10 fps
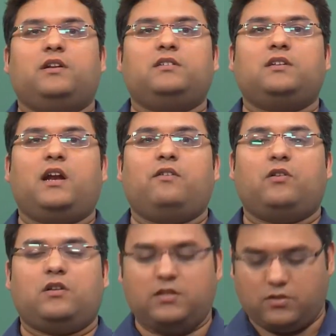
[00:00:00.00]
is and
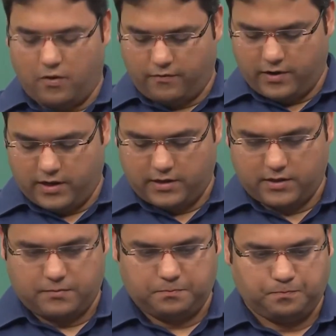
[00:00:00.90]
what a software
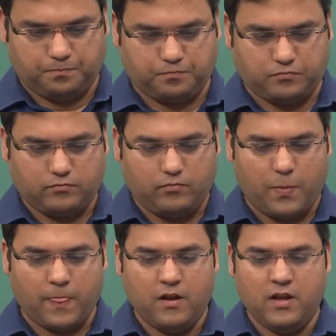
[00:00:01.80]
is.
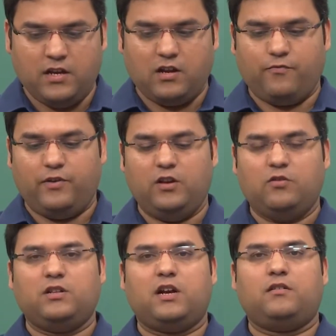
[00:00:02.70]
Now, we
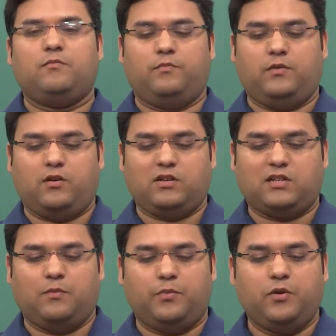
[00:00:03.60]
know that because
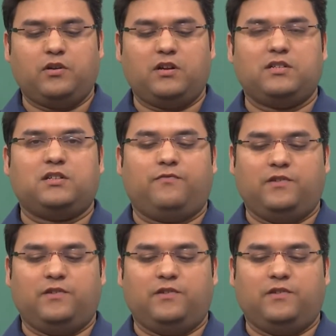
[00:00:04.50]
computer is a